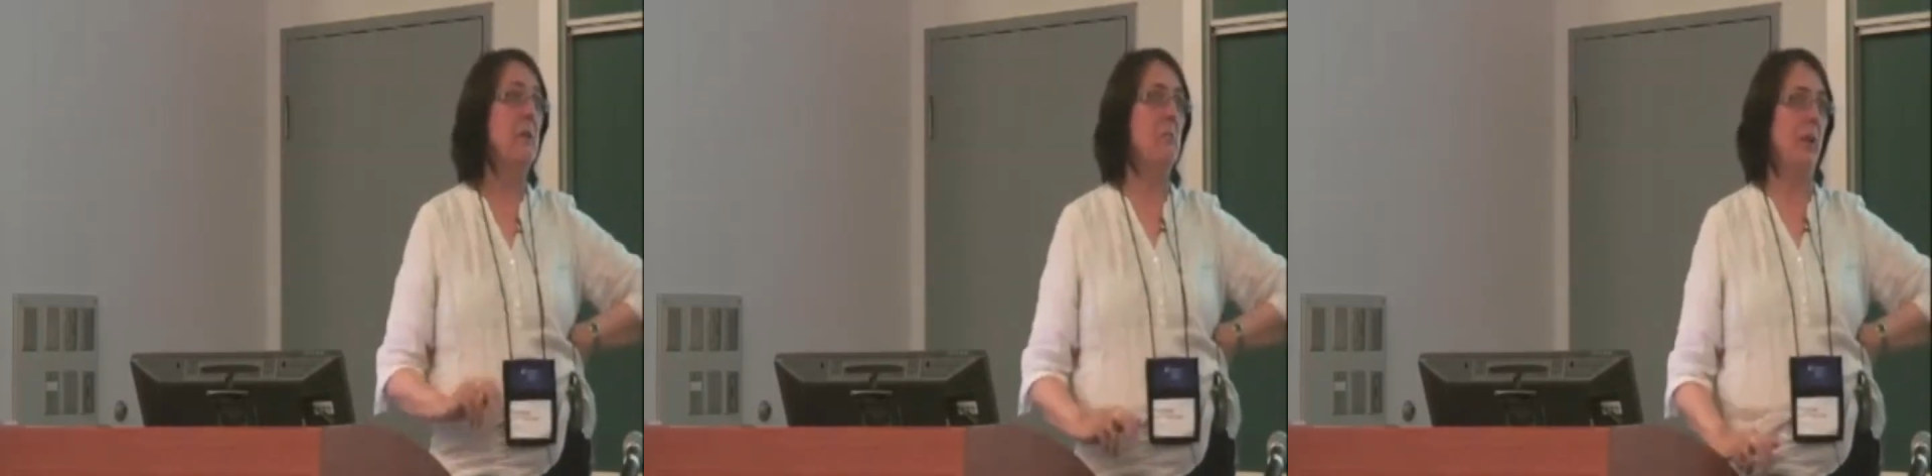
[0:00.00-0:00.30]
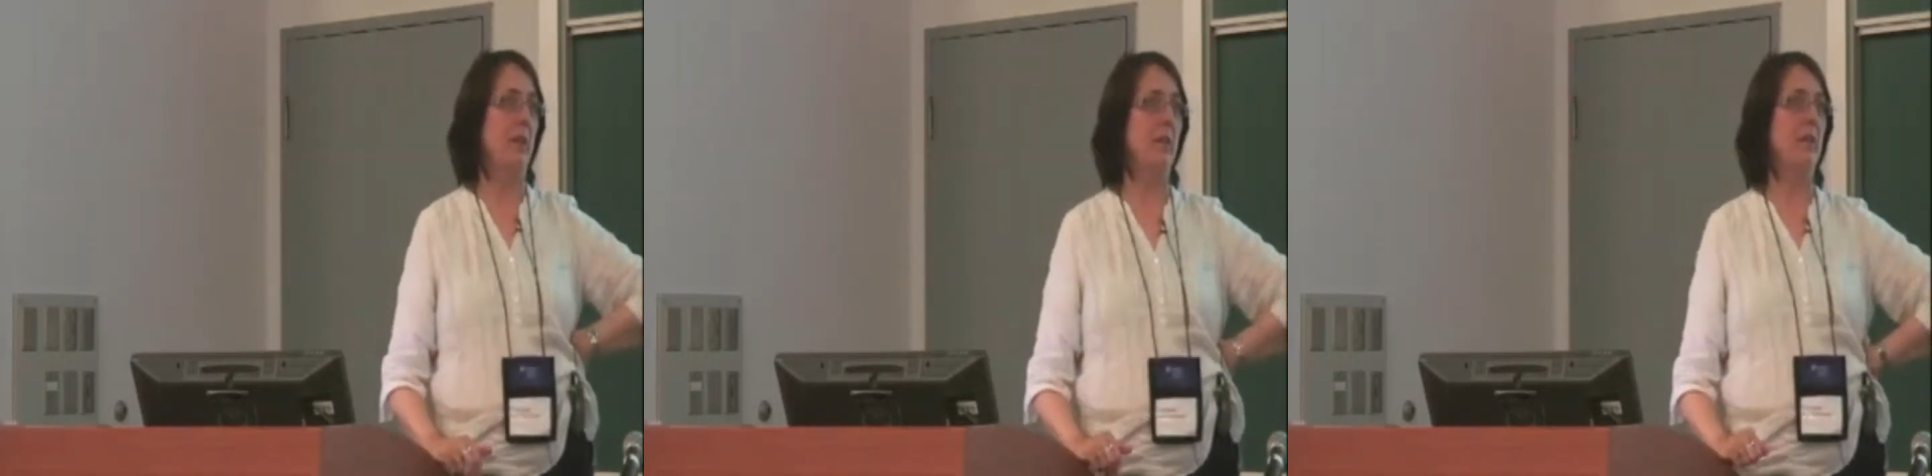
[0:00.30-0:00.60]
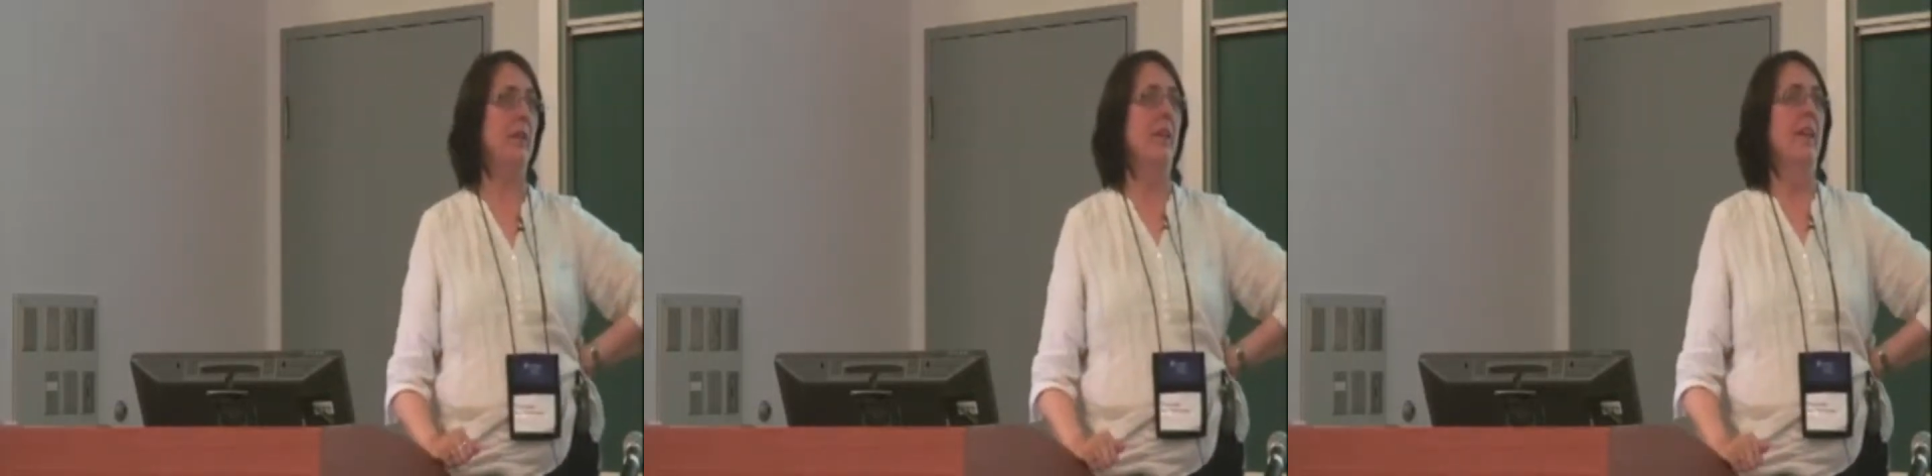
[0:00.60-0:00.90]

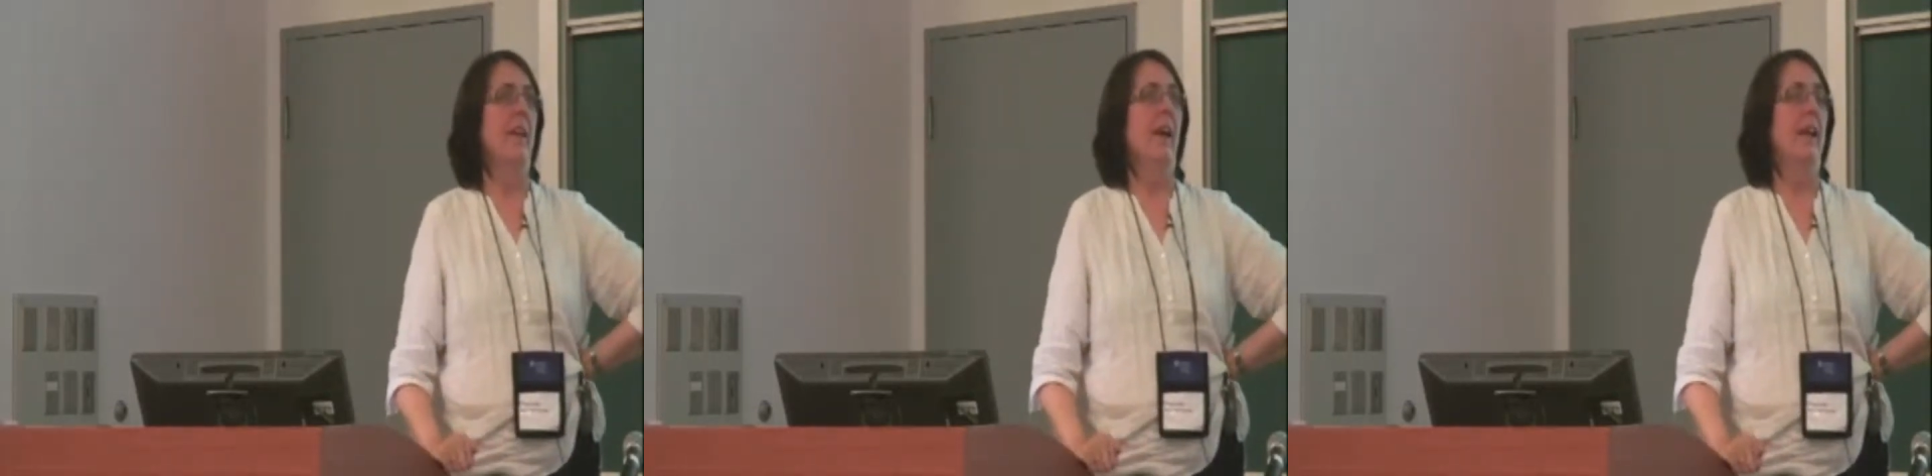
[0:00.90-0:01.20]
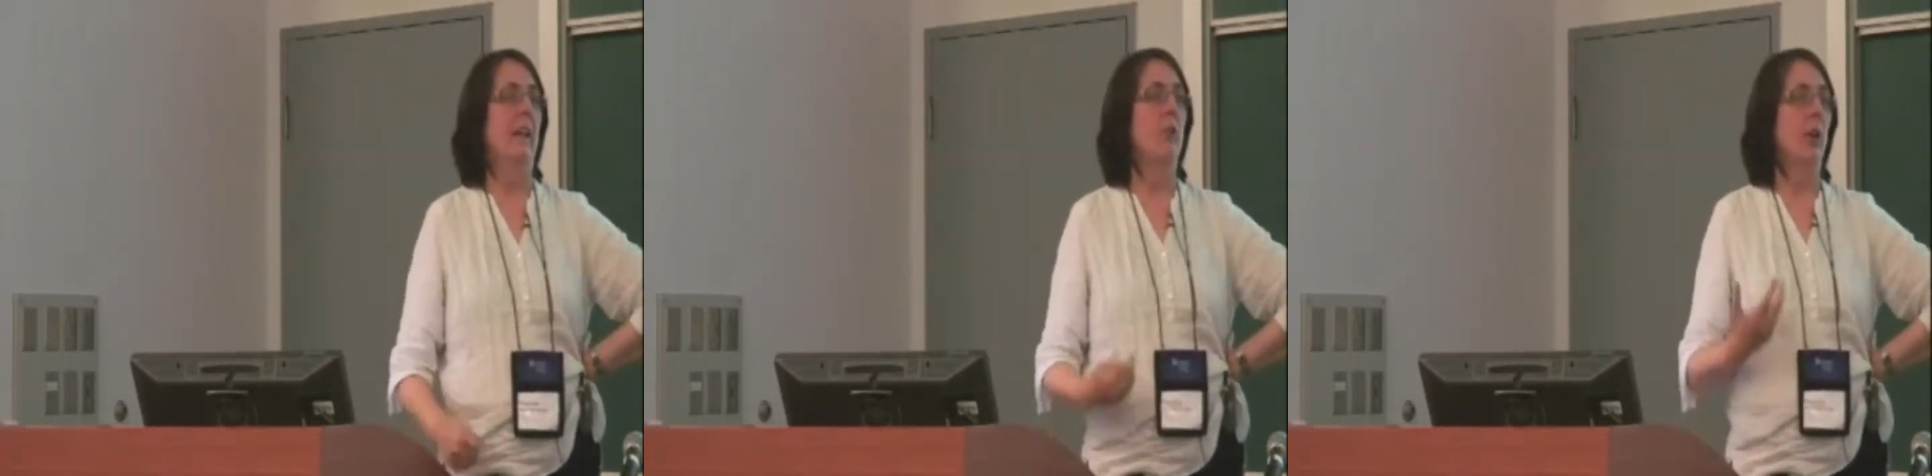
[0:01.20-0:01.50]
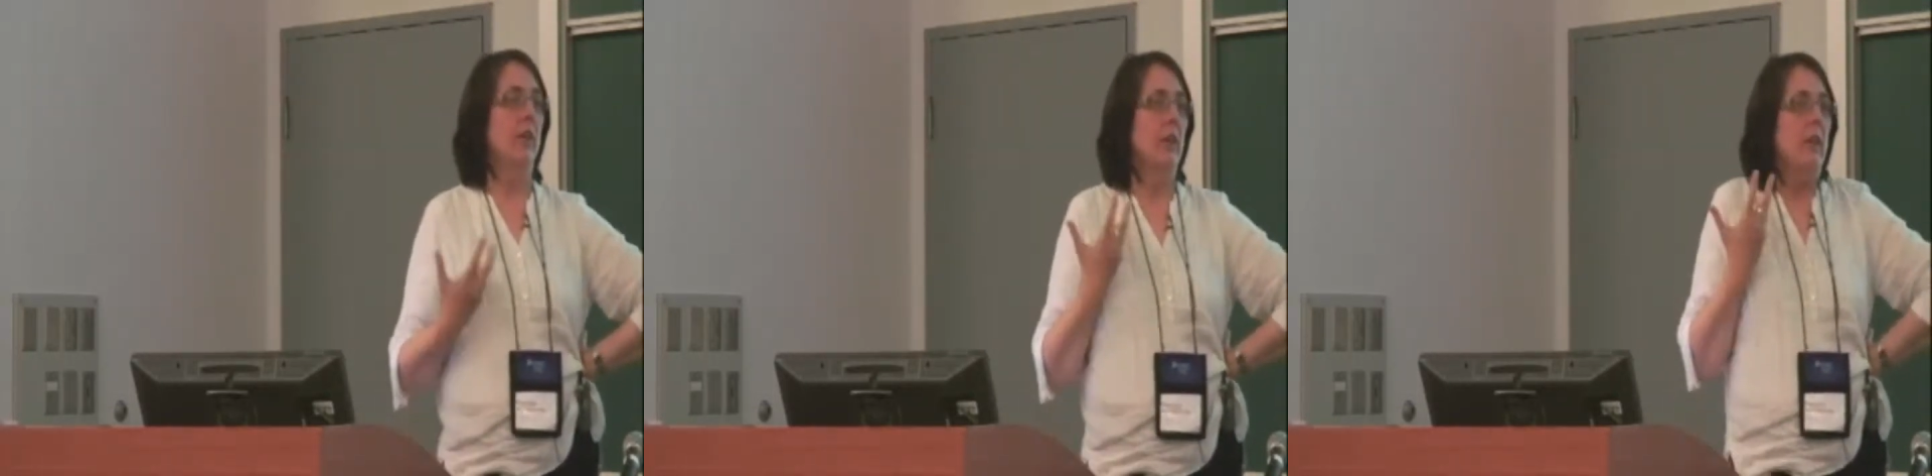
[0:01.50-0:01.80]
bits. And that's
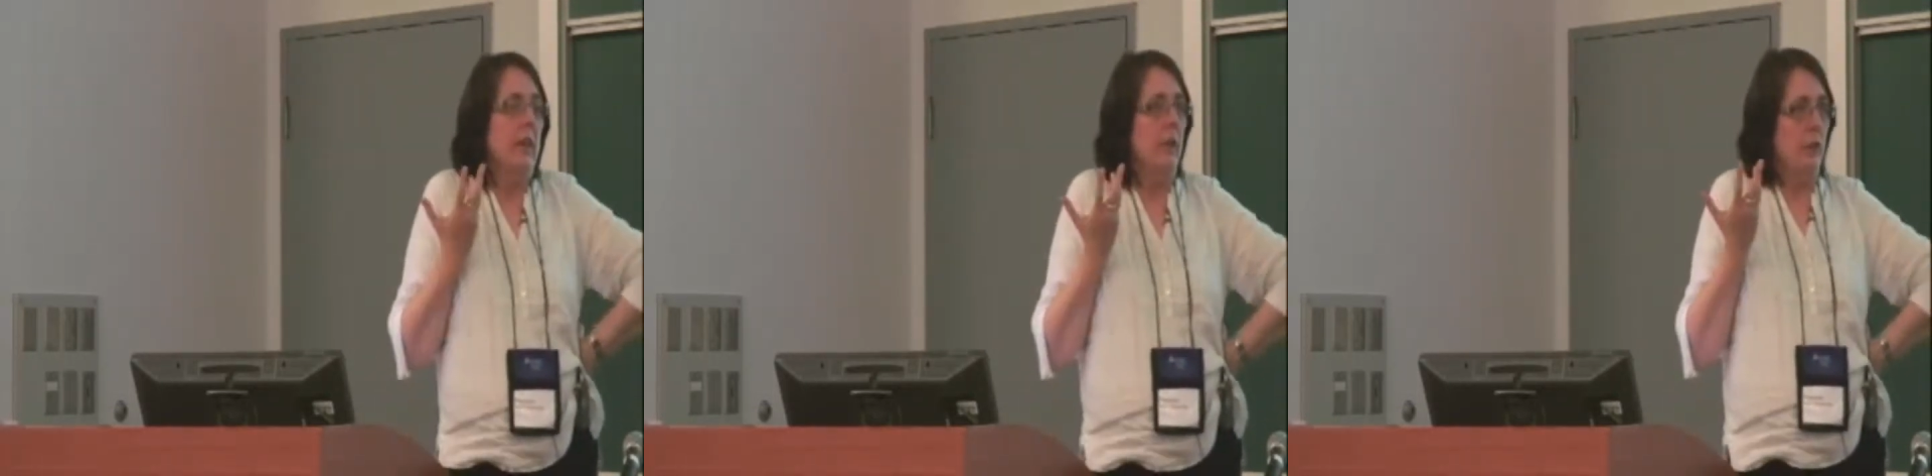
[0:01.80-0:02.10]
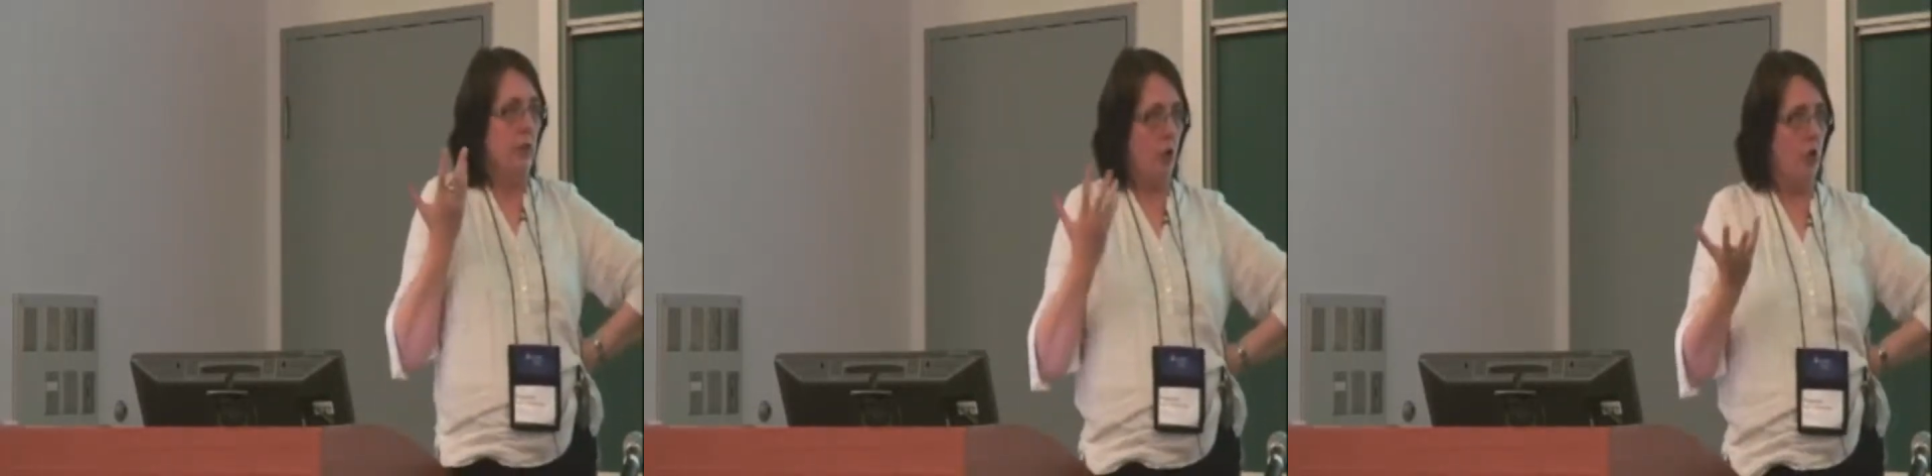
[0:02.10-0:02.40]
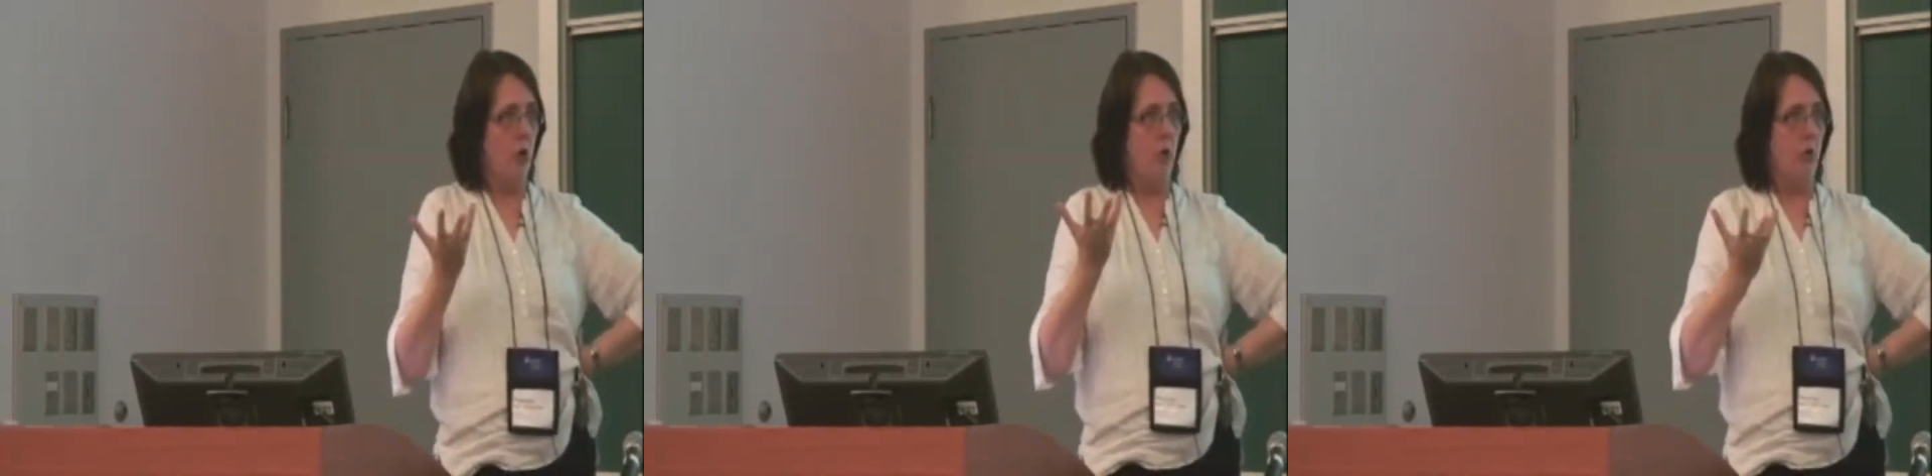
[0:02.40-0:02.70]
why I think it takes so
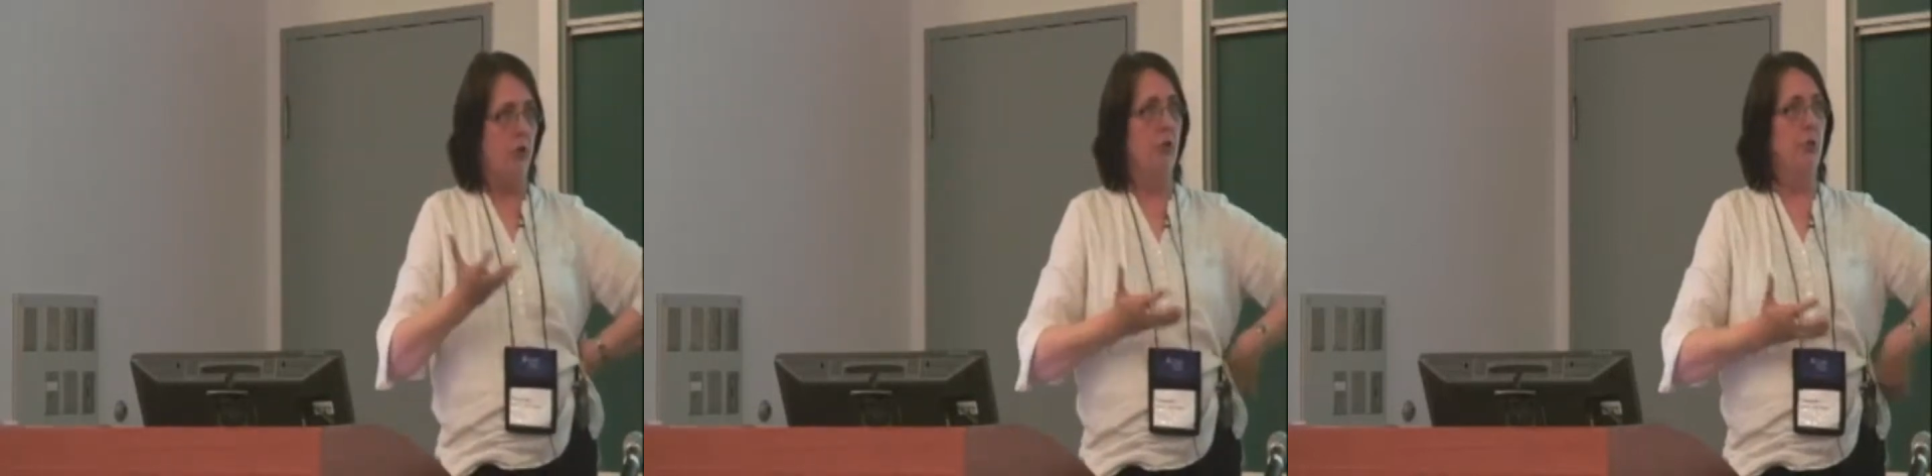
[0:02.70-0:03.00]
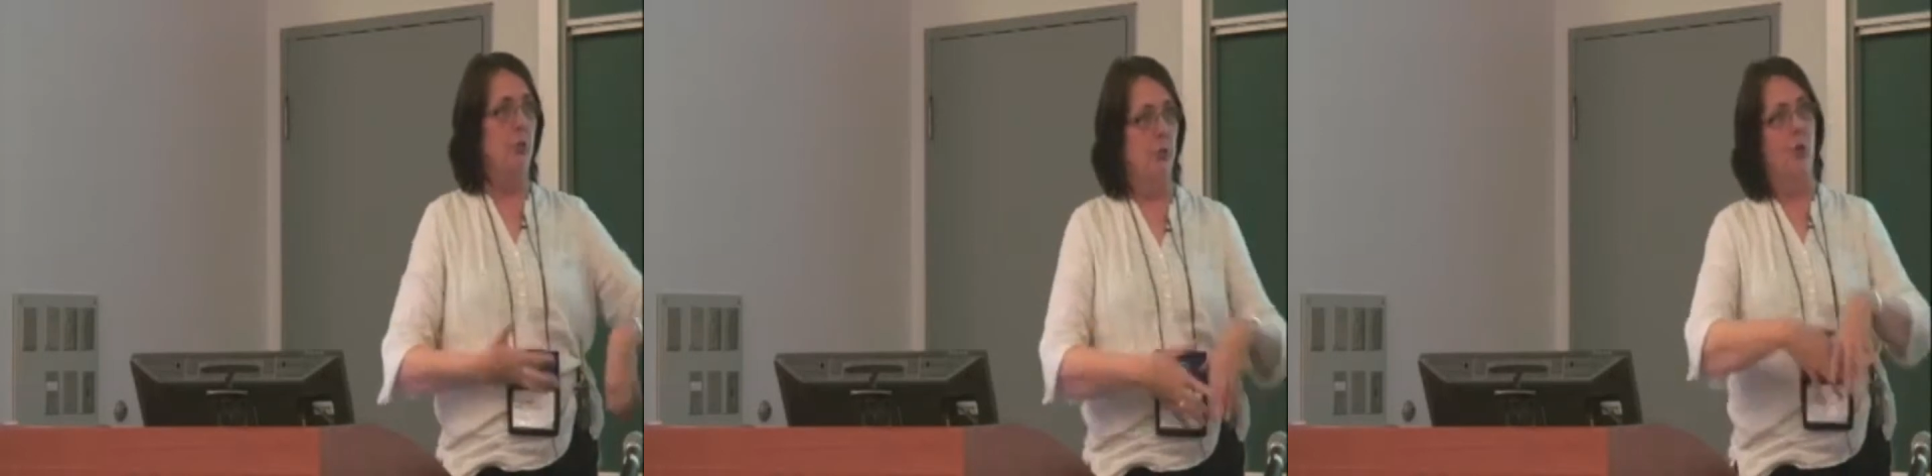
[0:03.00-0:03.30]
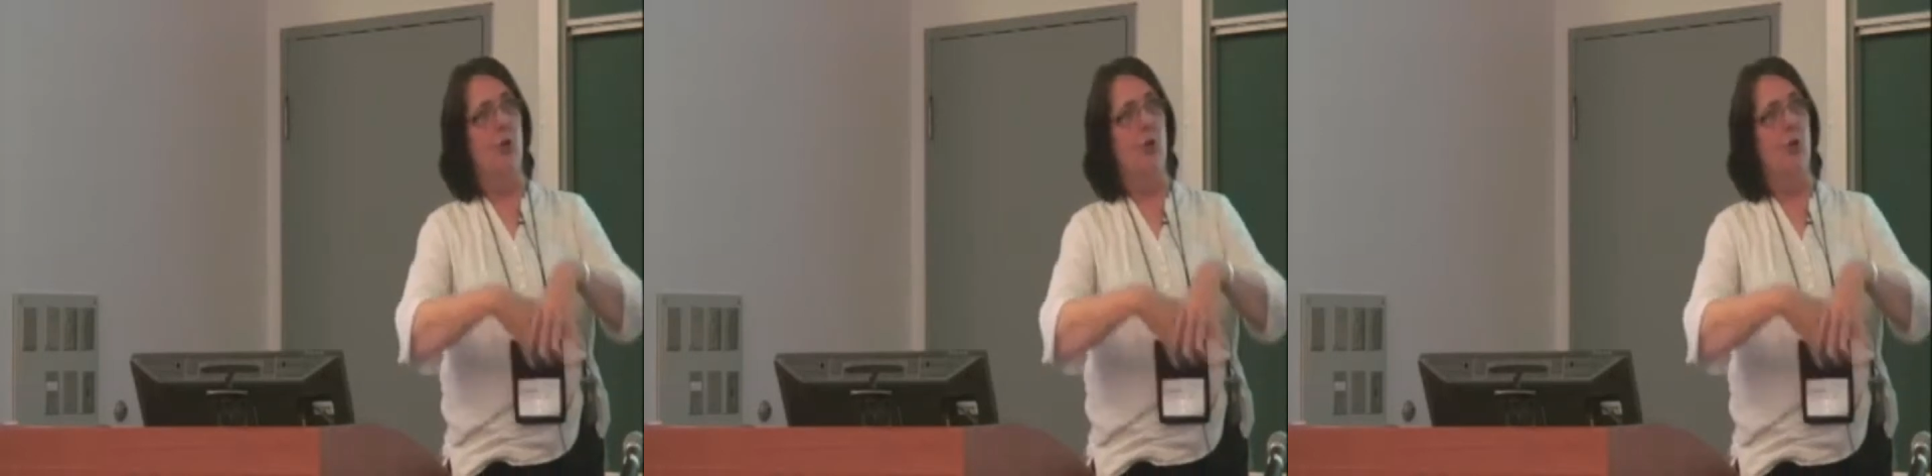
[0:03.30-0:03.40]
long to